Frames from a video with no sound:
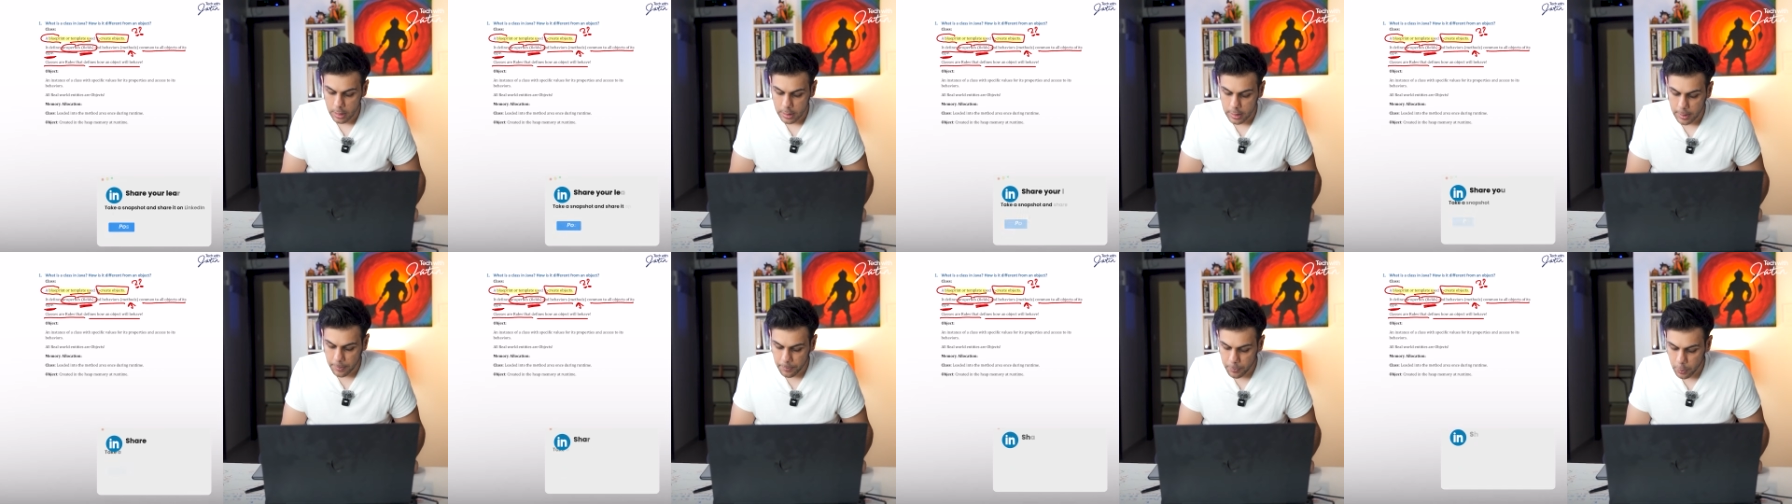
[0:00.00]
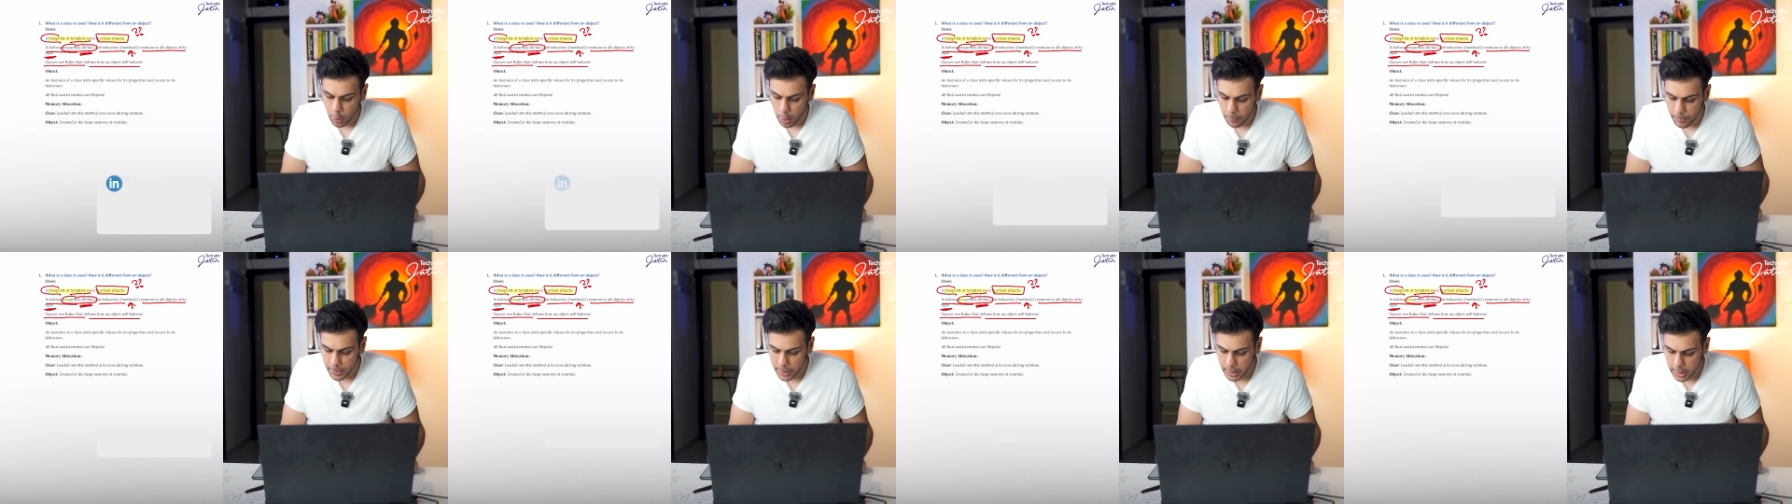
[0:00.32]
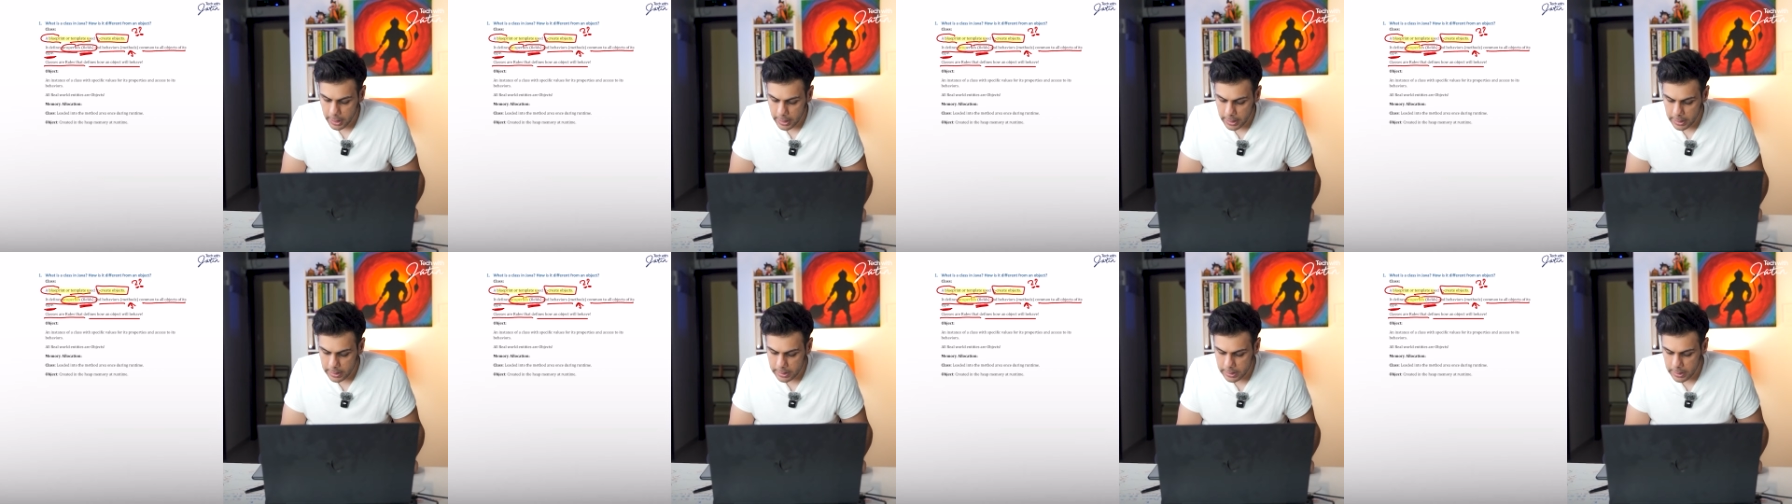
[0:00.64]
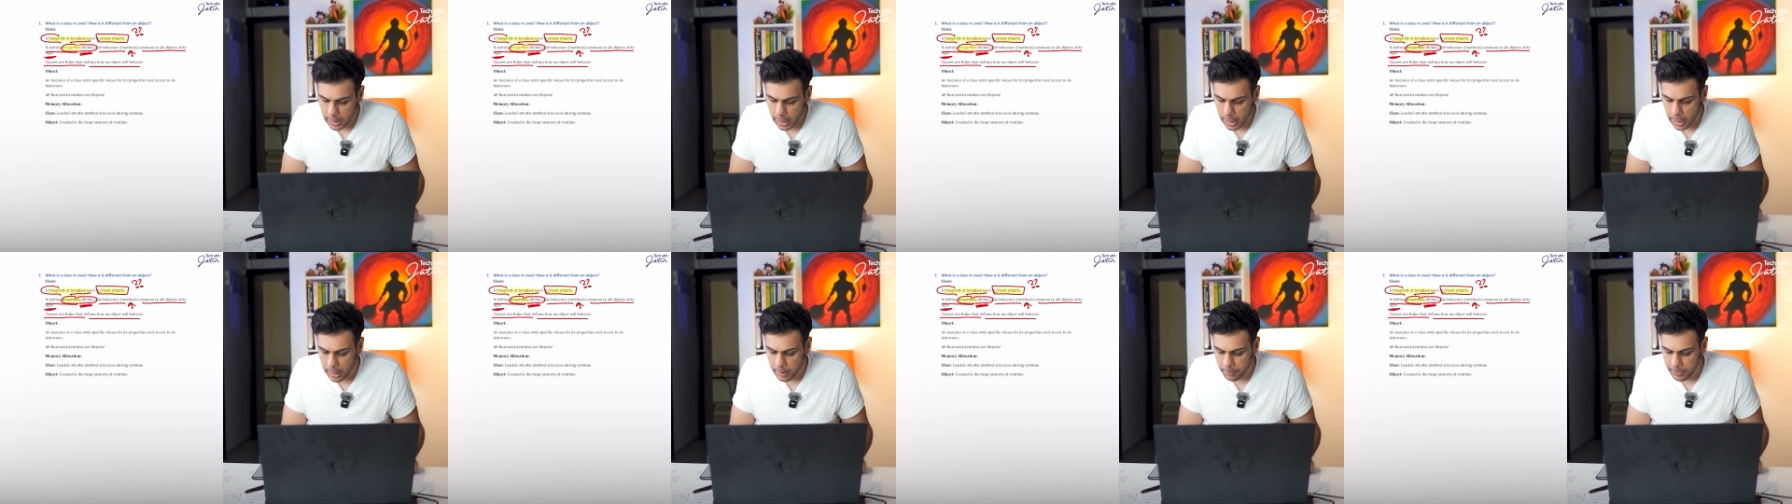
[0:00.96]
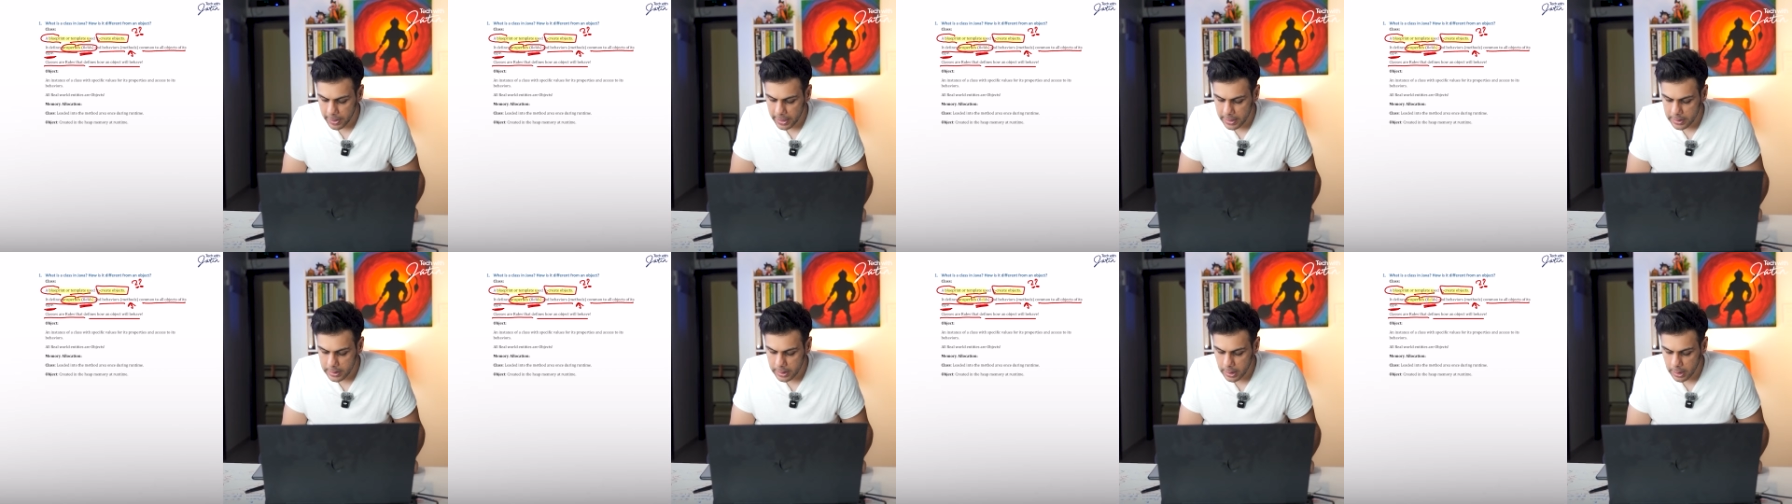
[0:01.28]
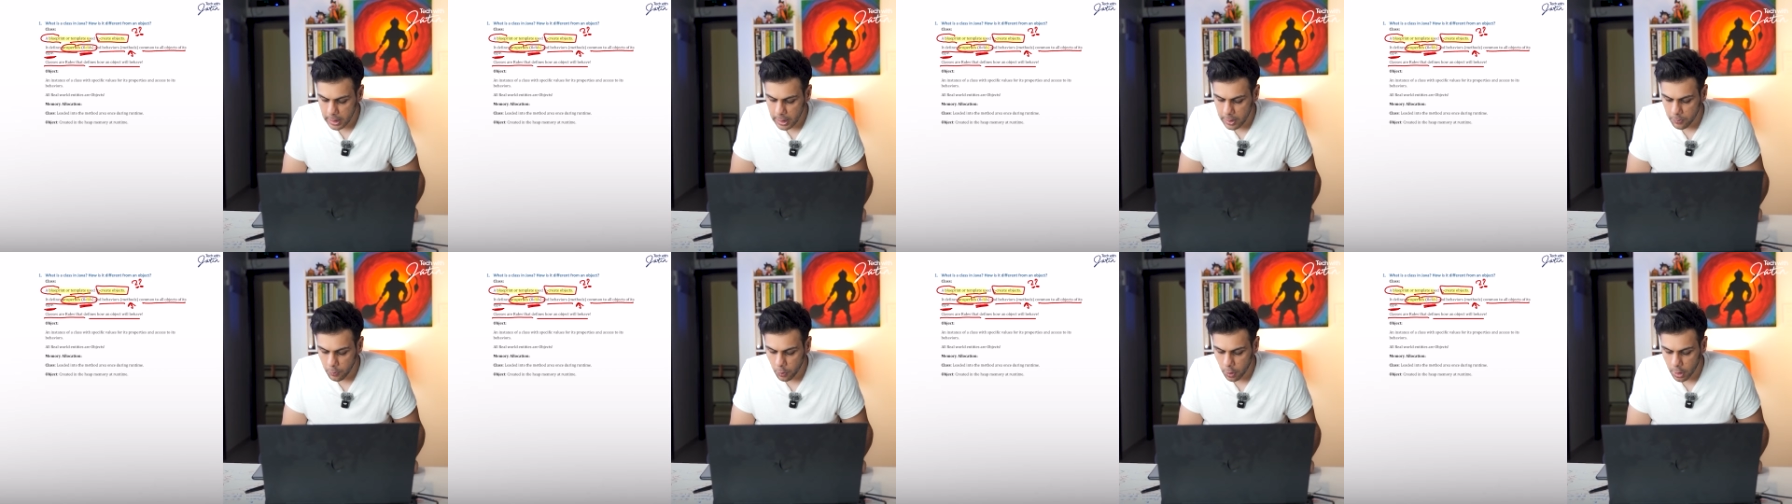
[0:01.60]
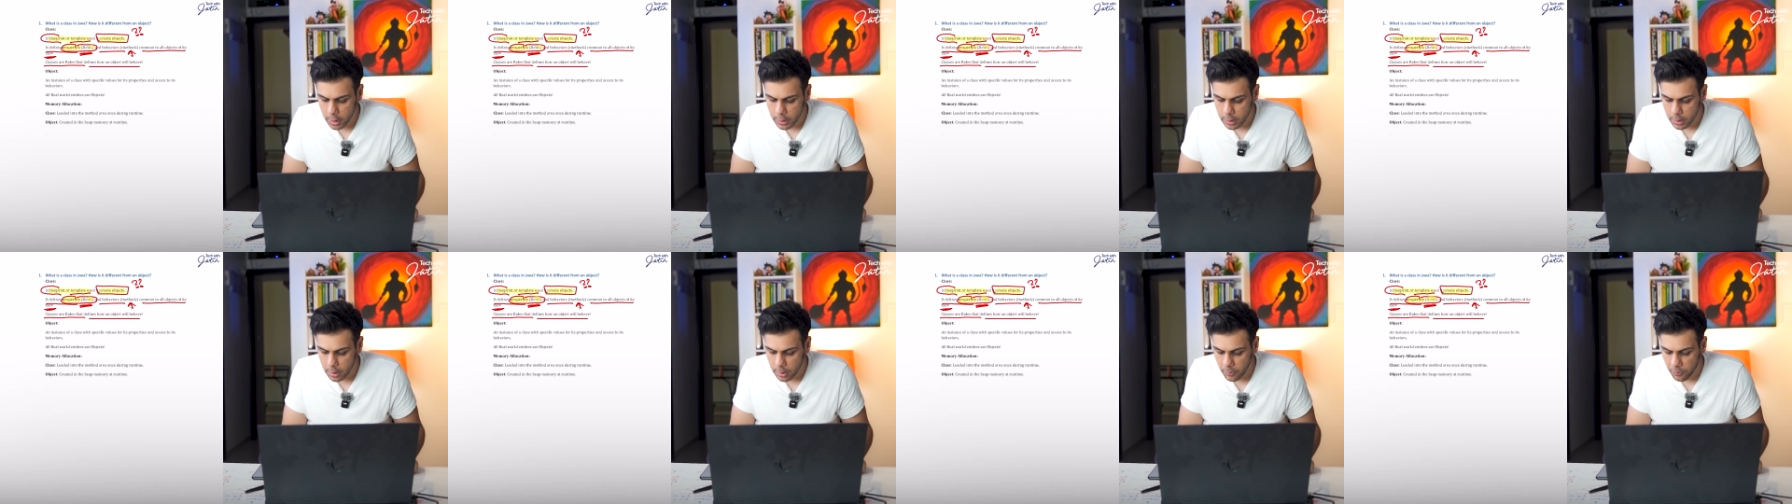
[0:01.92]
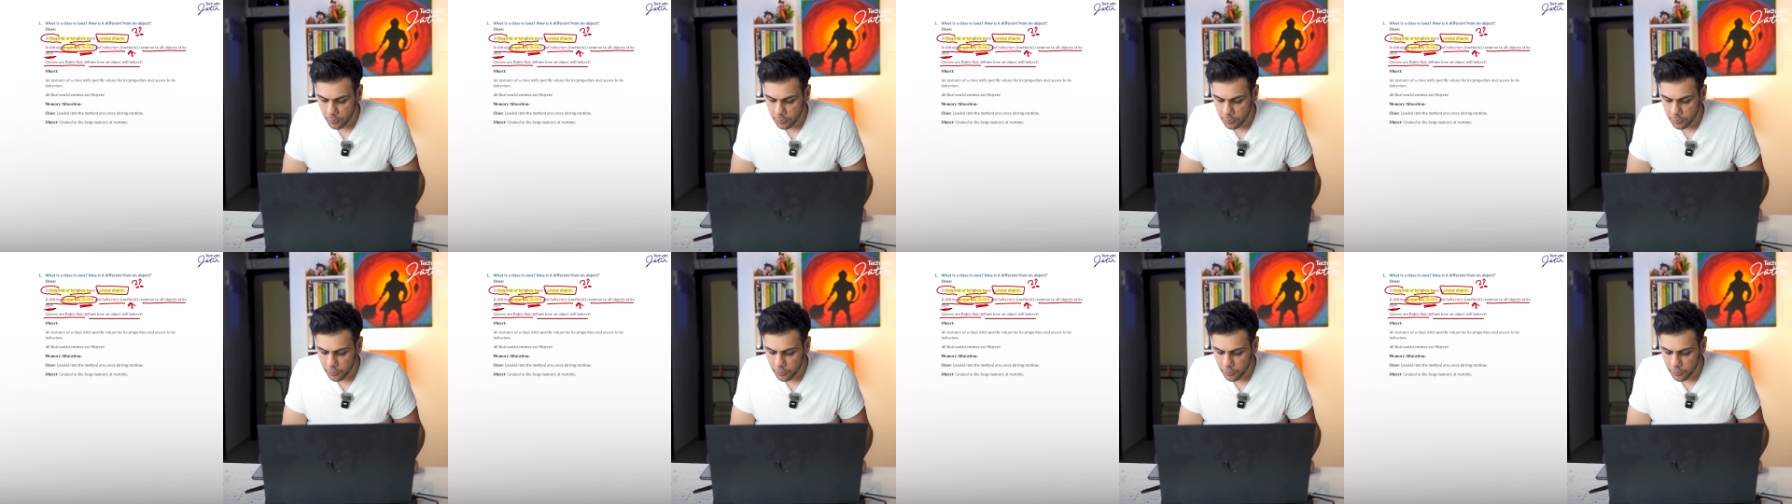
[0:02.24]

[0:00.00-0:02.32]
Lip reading: The properties are basically what?